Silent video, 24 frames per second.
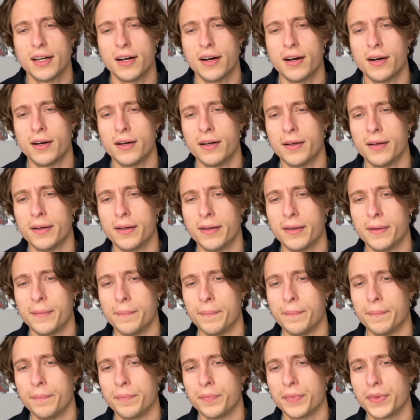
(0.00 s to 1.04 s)

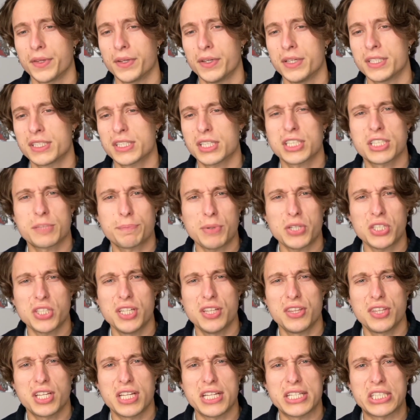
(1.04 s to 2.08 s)
especially
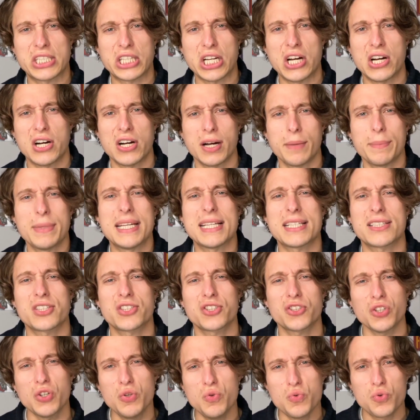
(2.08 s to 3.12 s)
the guitar, I mean, it's
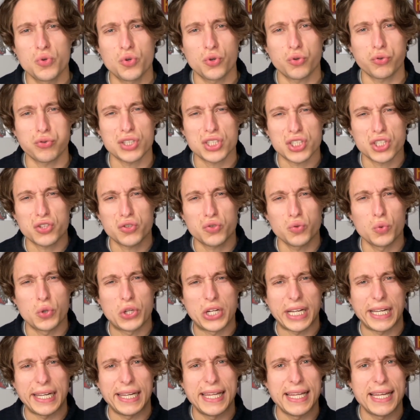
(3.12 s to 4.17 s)
so crystal
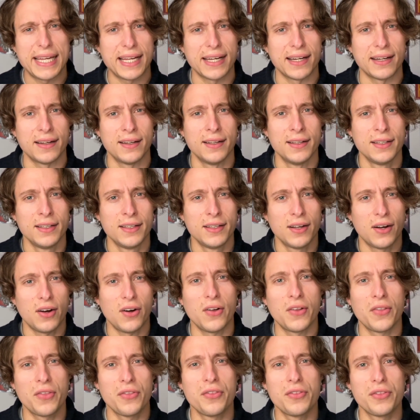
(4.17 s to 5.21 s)
clear
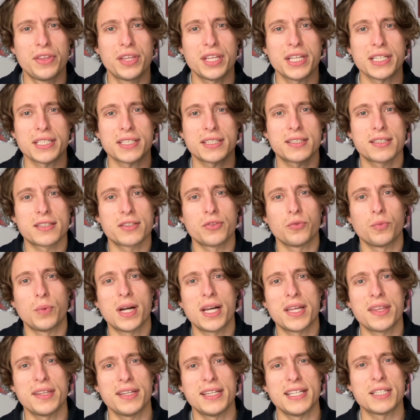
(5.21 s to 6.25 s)
on this, the way
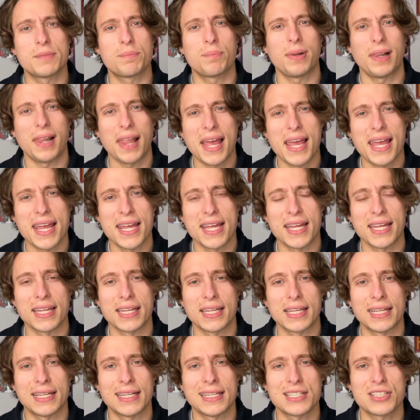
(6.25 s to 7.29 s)
that he's
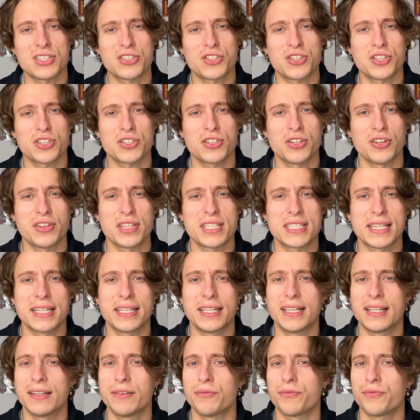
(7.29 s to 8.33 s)
playing, and it's just got these
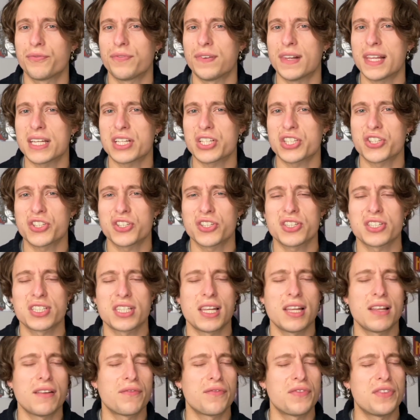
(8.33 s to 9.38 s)
little inflections.
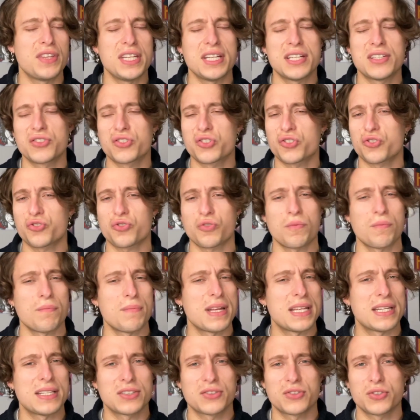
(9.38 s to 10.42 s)
Love the
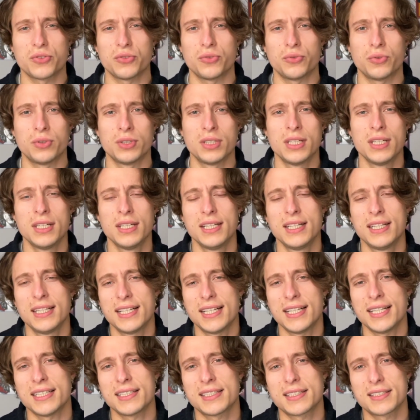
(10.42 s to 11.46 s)
instrumental.
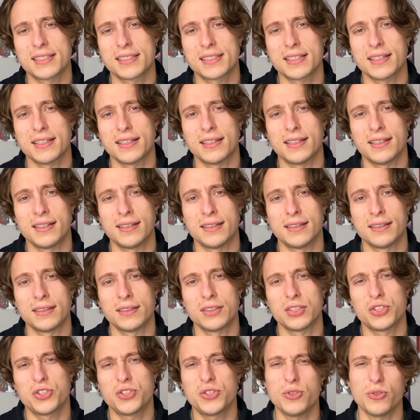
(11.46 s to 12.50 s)
It's
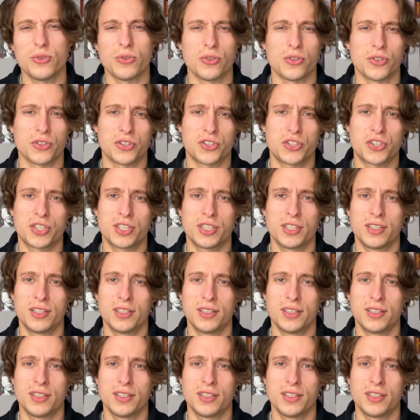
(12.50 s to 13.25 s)
George,